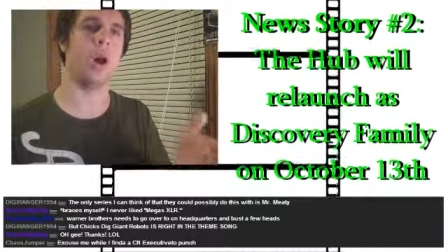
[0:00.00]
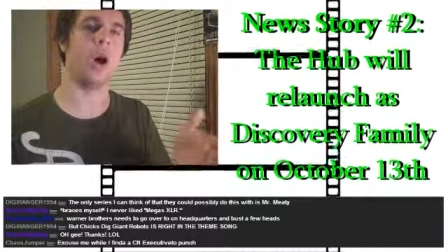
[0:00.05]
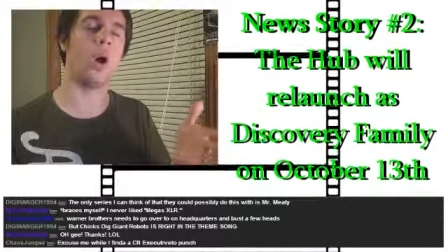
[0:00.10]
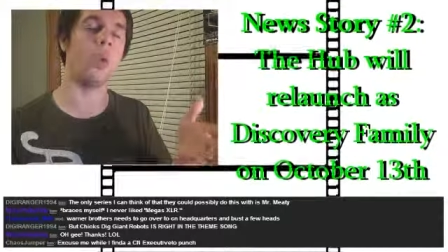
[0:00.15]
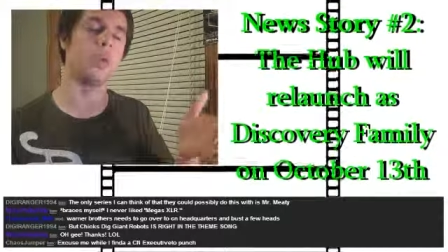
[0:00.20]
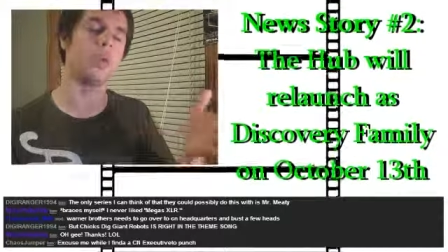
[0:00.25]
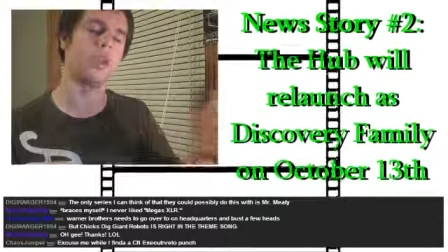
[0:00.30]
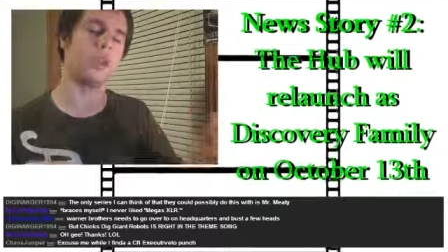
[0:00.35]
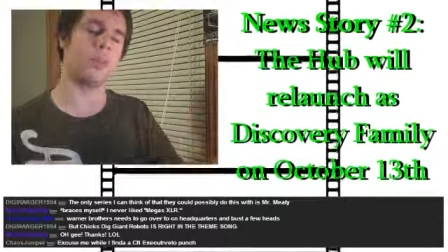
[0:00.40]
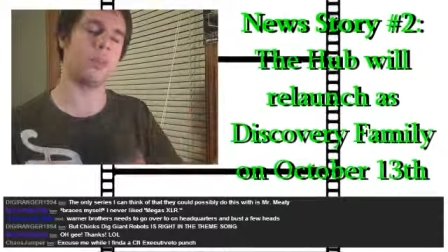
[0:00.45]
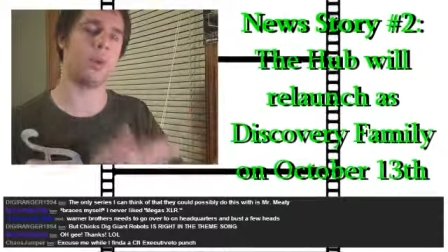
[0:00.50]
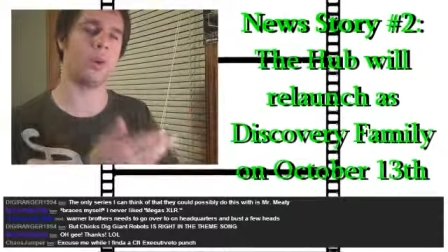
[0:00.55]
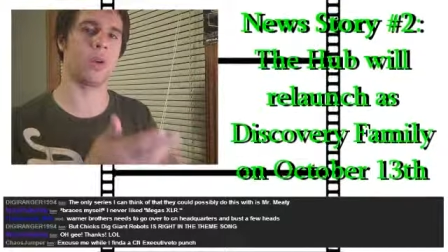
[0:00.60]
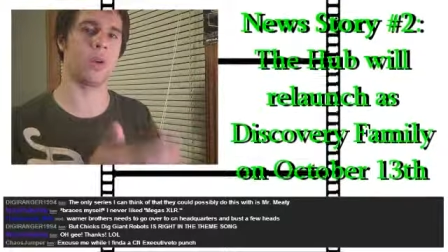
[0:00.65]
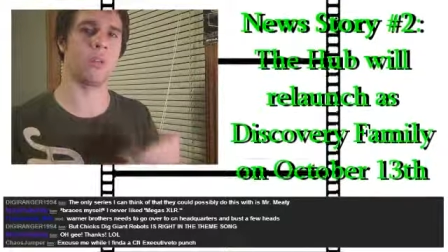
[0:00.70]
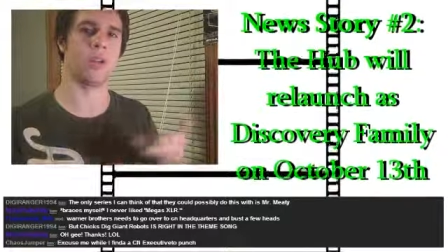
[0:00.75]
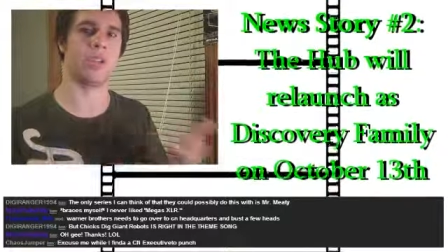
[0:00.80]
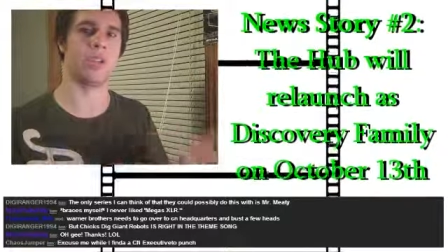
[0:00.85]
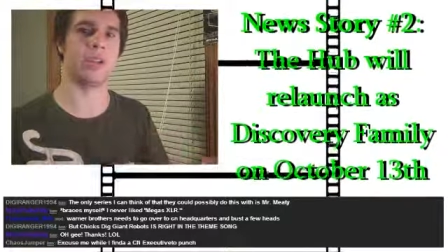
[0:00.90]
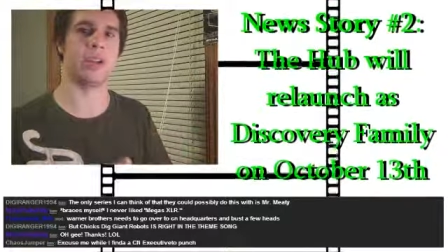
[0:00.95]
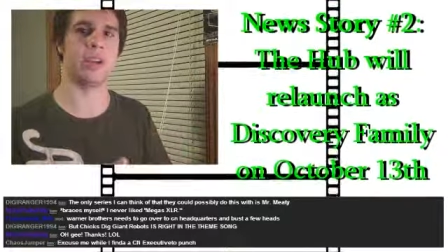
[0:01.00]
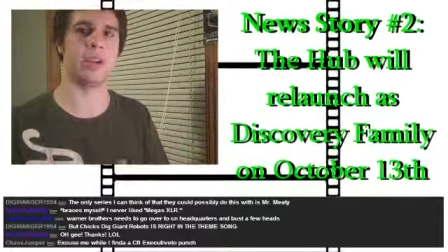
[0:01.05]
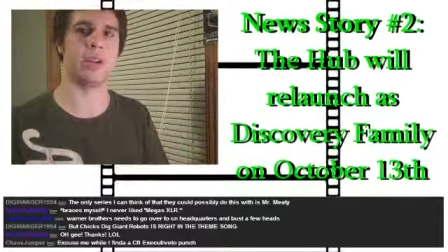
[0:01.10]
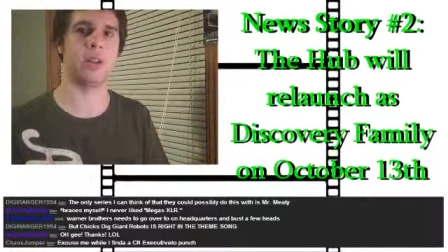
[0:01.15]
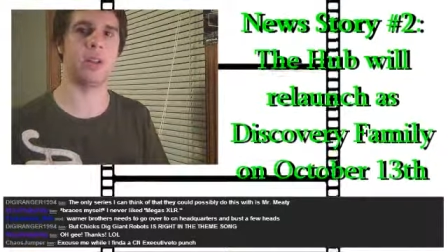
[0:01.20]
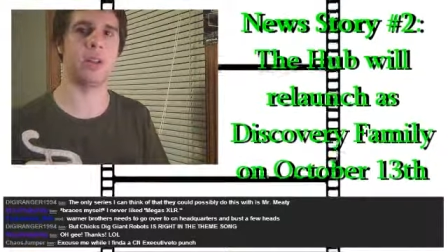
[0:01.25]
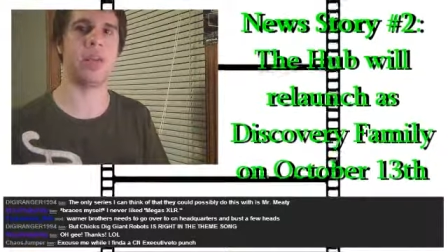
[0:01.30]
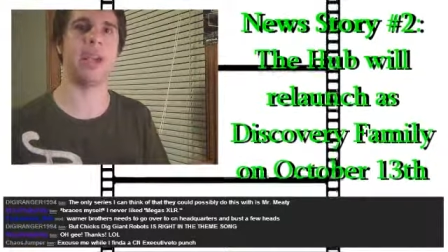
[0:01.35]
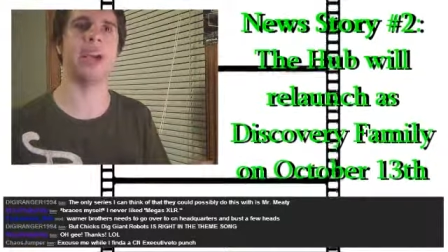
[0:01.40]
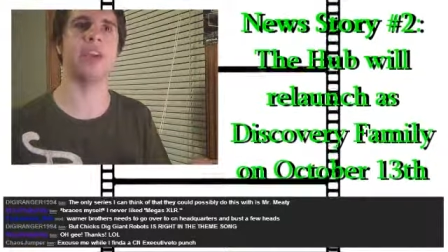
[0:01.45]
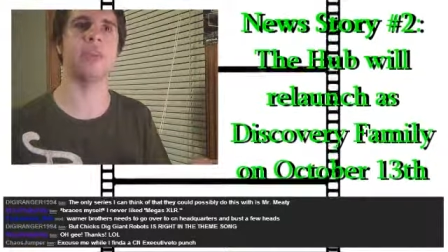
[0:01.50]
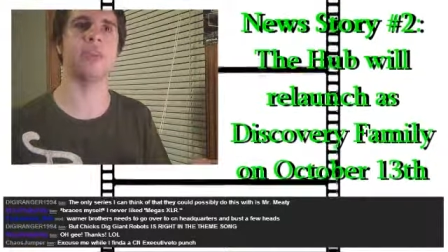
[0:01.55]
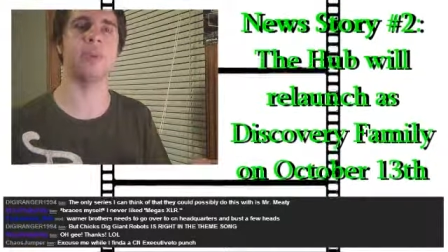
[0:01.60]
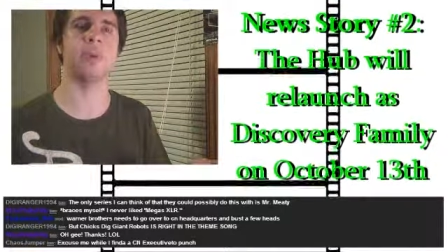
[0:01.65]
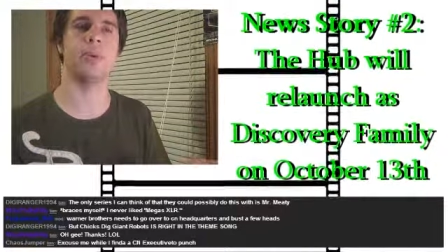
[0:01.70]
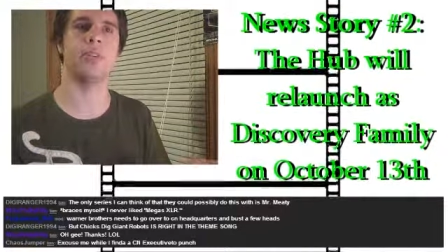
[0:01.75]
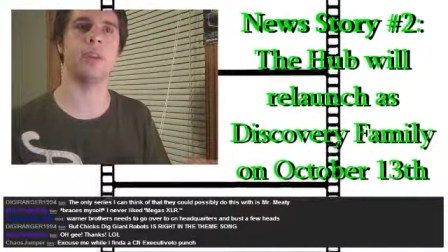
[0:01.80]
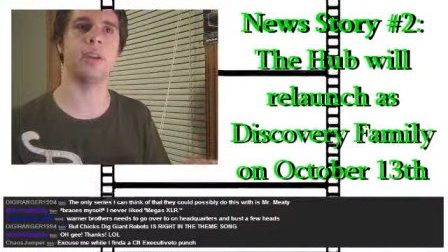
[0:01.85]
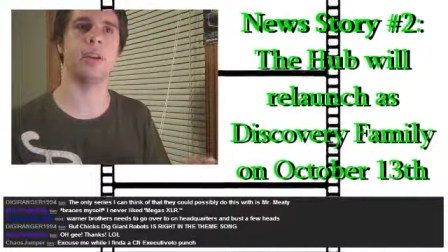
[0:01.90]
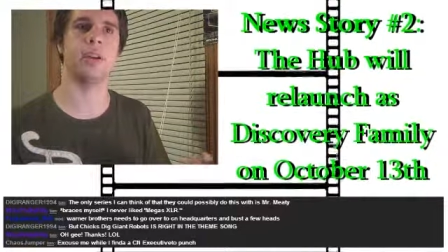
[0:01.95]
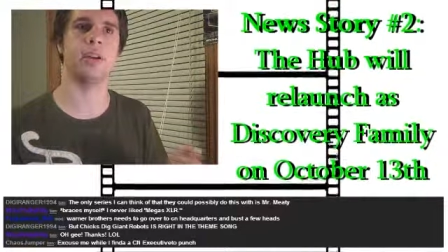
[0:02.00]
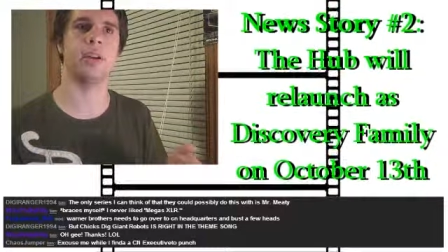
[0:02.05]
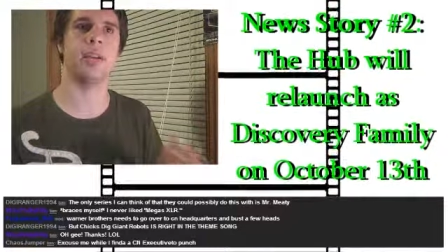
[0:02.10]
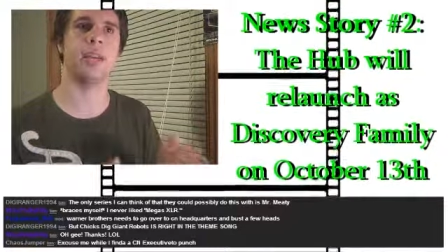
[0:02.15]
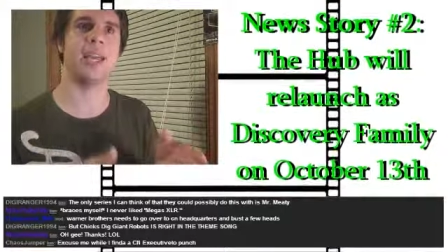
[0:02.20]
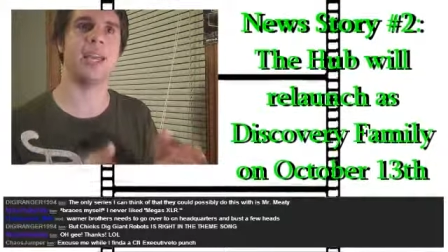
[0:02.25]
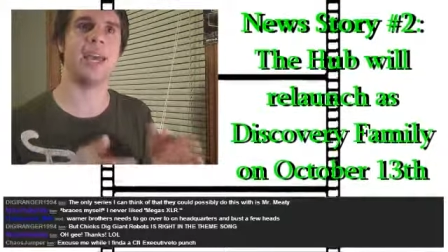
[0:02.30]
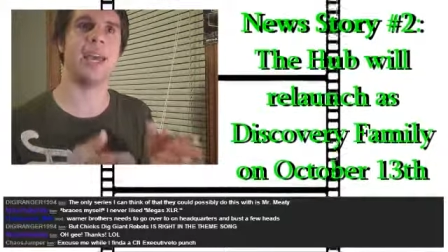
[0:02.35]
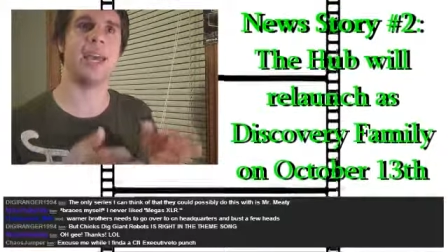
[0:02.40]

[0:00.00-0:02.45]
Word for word: owning more of the channel. Hasbro's gonna